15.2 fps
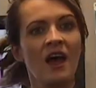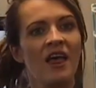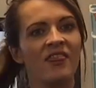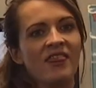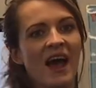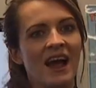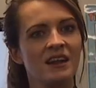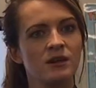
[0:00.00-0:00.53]

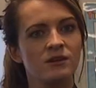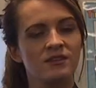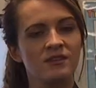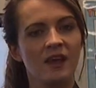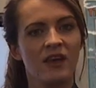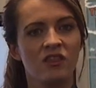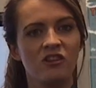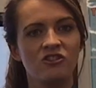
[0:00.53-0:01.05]
that looks
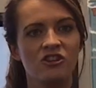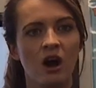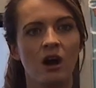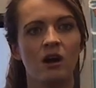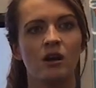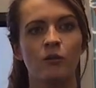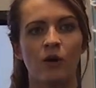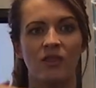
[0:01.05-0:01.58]
like the
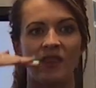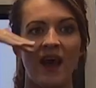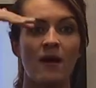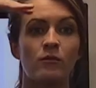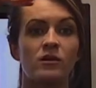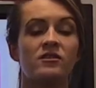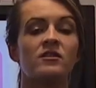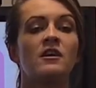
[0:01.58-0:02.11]
chocolate one. That
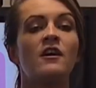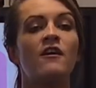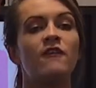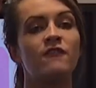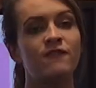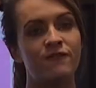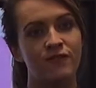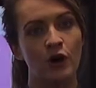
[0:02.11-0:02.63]
was
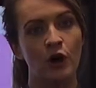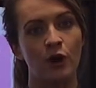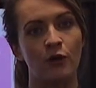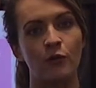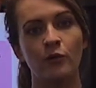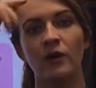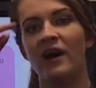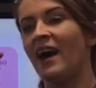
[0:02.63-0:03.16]

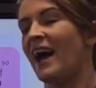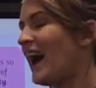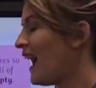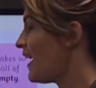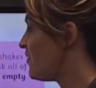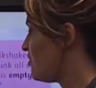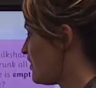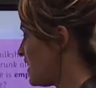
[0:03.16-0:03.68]
full,
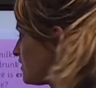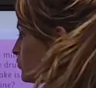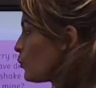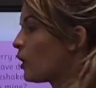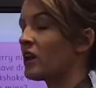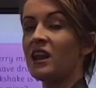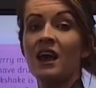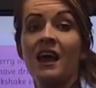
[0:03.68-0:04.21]
and this
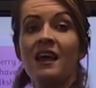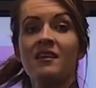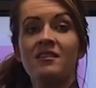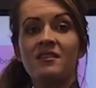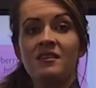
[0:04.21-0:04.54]
one is